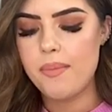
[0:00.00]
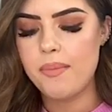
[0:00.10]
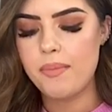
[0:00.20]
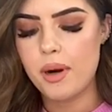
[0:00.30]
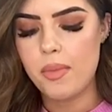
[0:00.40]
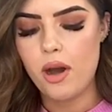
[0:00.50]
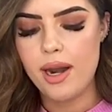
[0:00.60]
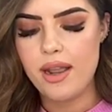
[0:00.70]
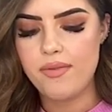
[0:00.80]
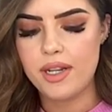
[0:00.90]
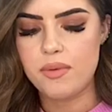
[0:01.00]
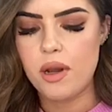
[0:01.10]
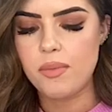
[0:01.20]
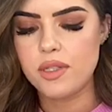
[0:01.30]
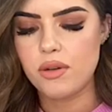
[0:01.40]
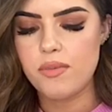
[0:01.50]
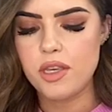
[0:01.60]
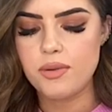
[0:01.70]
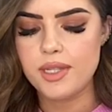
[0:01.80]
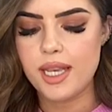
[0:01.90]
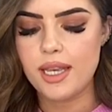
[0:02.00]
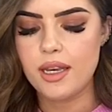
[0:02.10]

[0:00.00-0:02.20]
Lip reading: but I'm all out of it at the moment, so I'm using